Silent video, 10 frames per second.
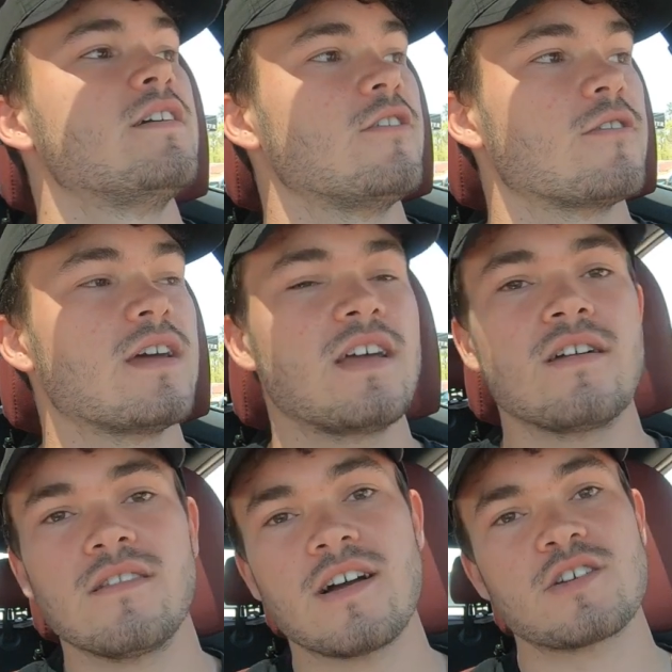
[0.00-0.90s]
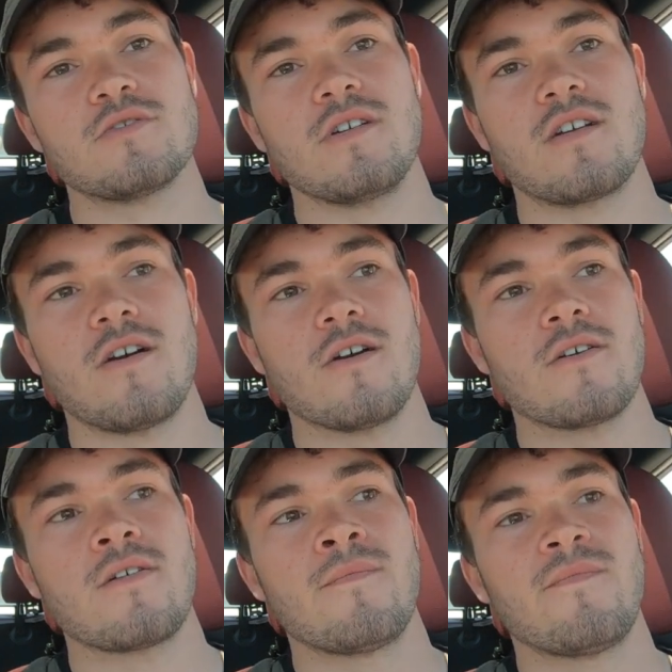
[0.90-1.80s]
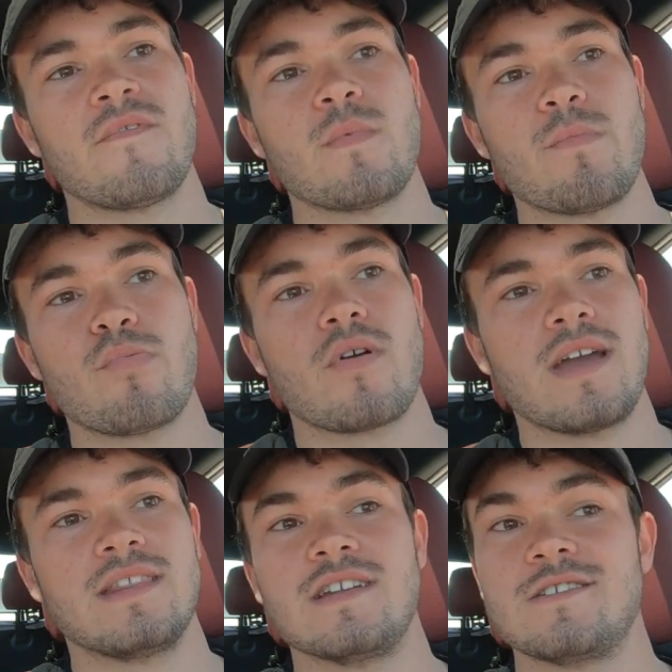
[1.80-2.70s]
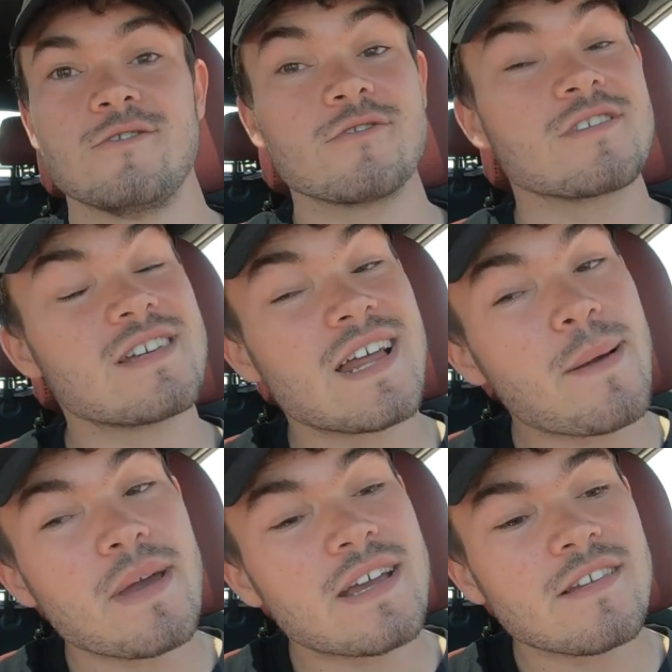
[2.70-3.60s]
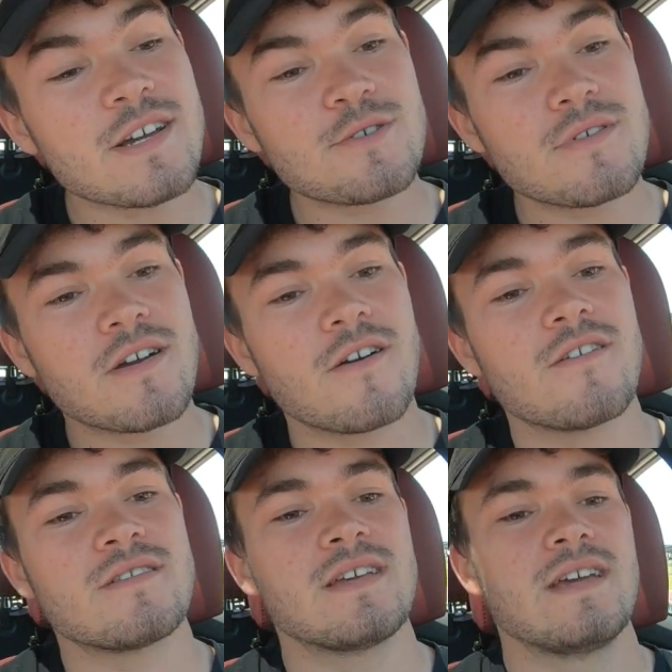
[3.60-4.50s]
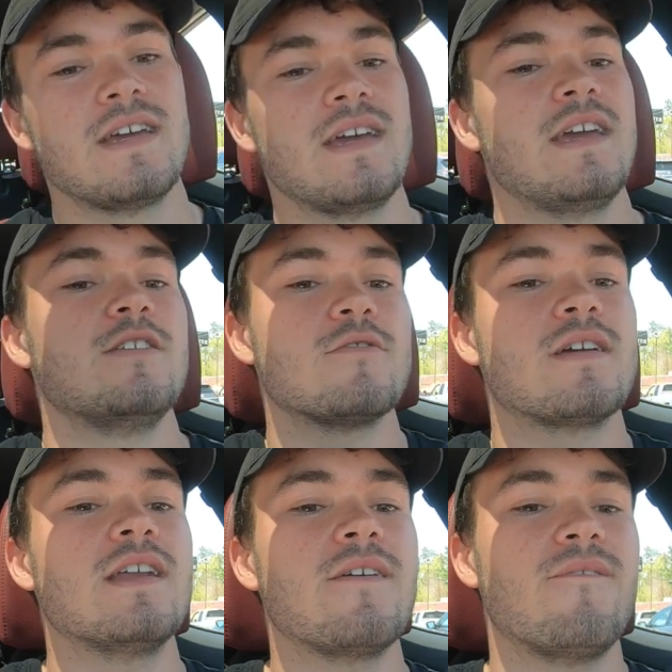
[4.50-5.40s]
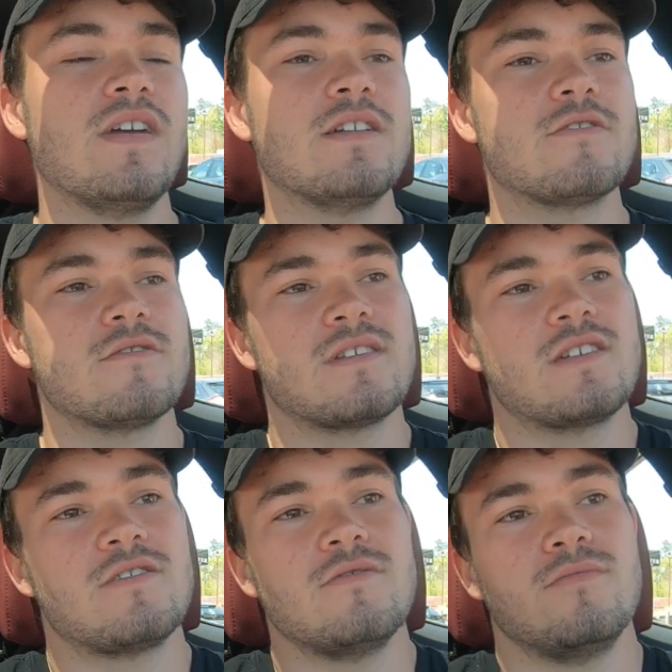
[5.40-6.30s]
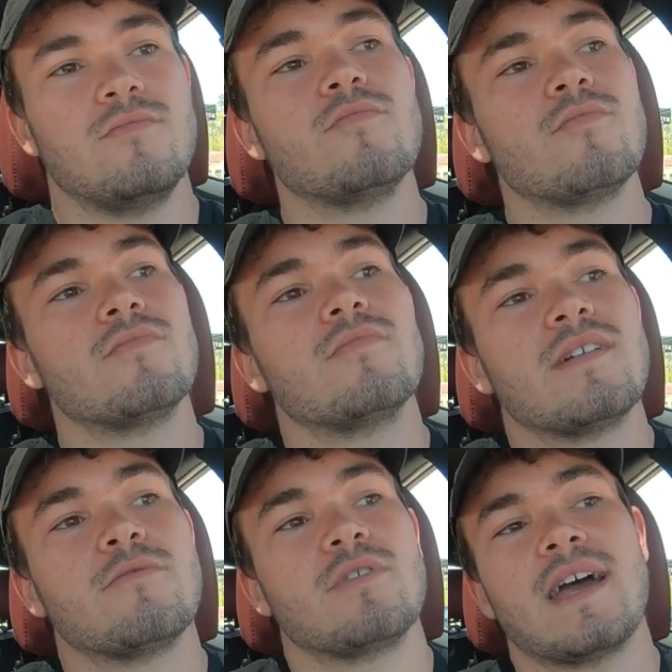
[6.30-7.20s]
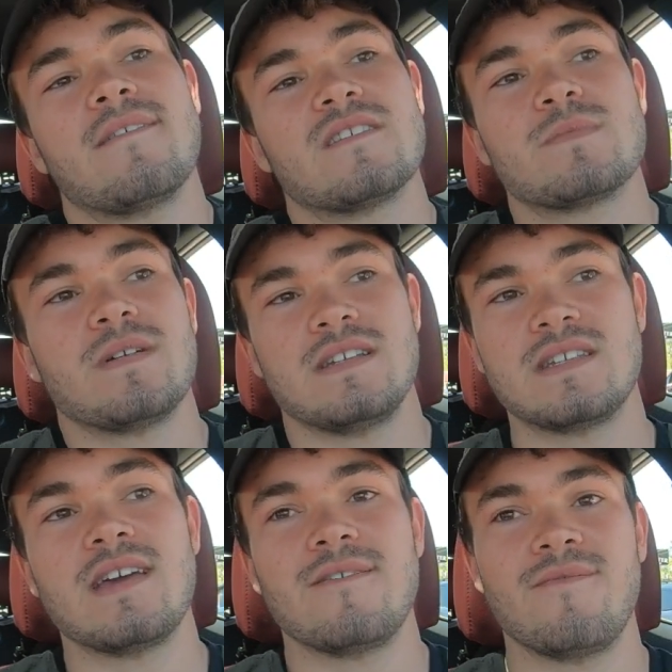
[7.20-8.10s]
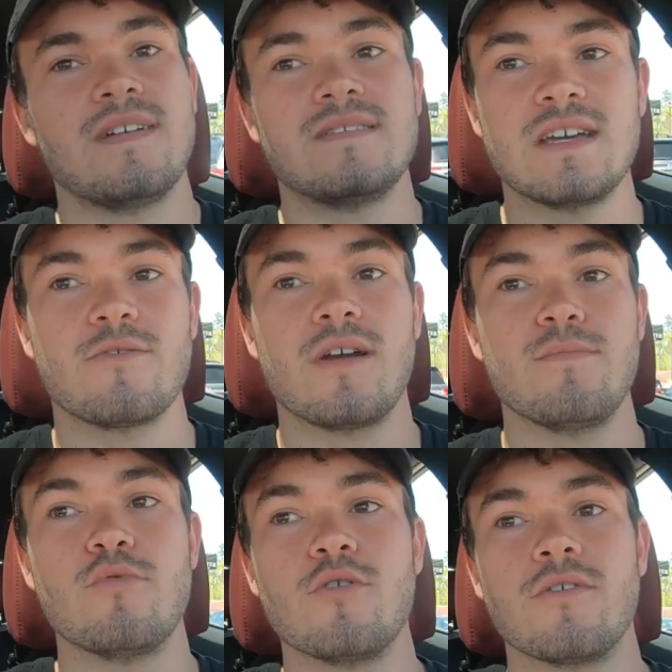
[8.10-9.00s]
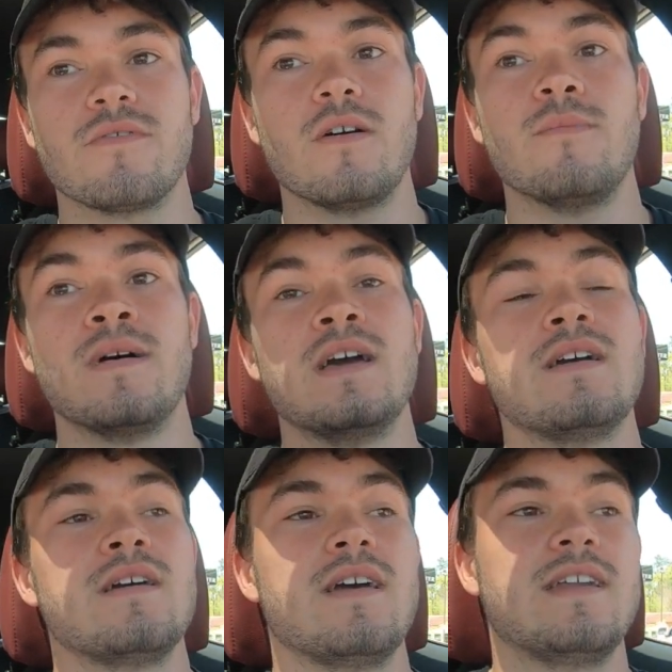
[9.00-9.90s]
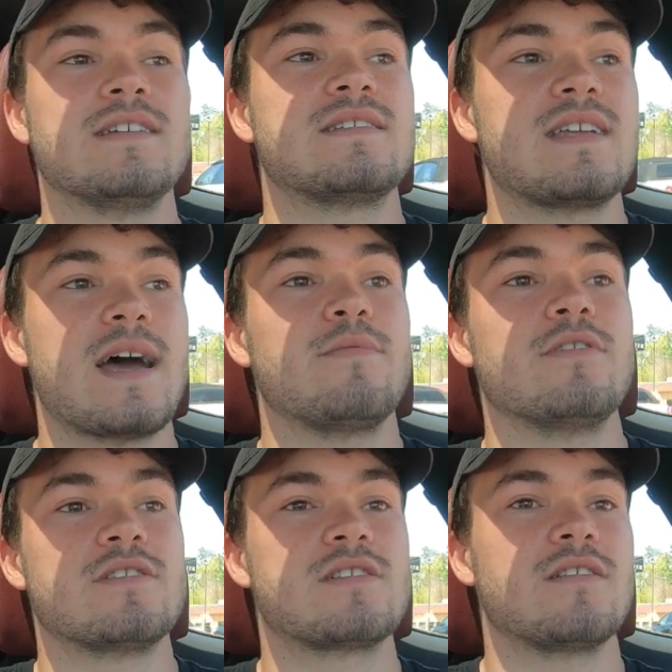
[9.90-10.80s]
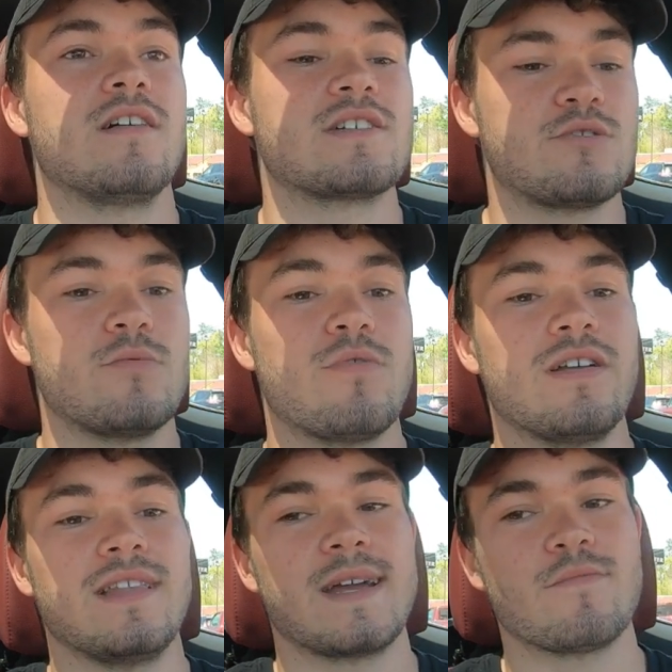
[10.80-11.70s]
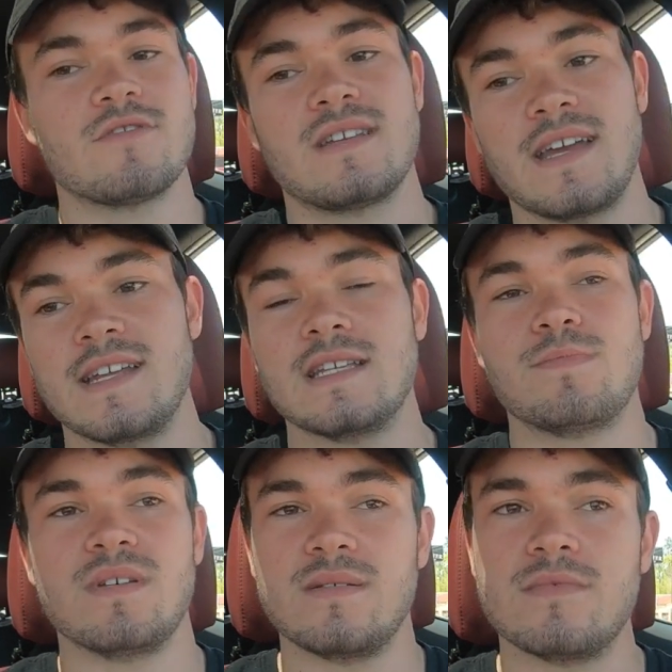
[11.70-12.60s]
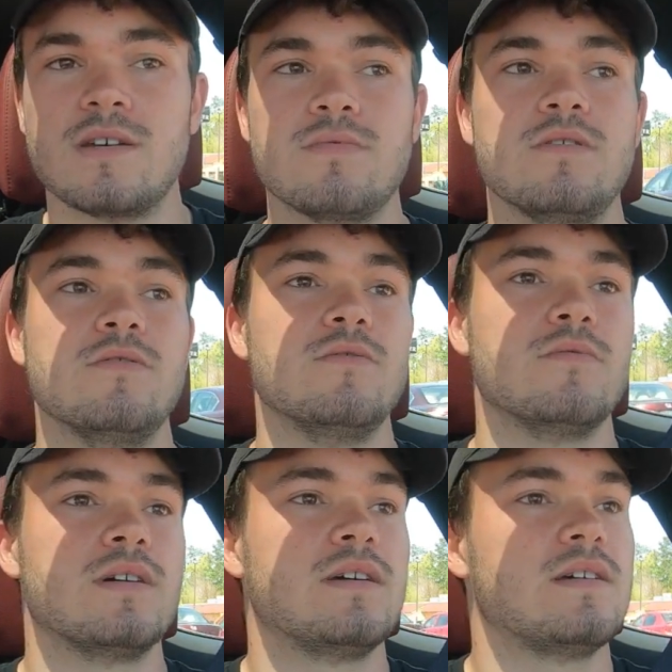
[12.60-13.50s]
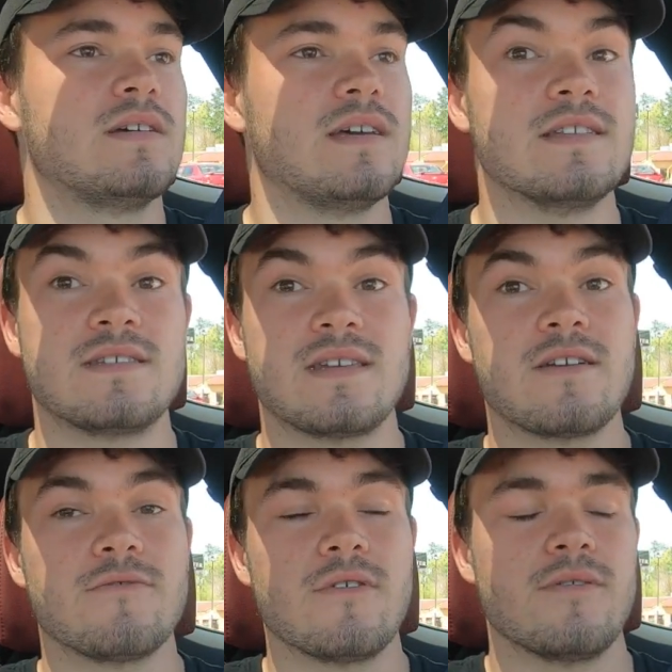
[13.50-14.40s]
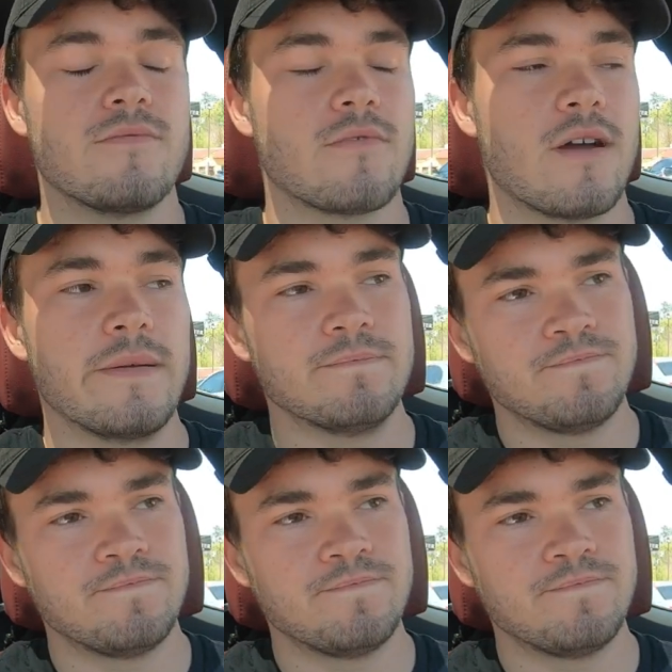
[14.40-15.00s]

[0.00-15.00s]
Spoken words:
You're getting a luxury car from a brand that's usually not making luxury cars, and you're getting features that you would have to spend 10-15 grand more from an established luxury brand like Mercedes, BMW, etc. right?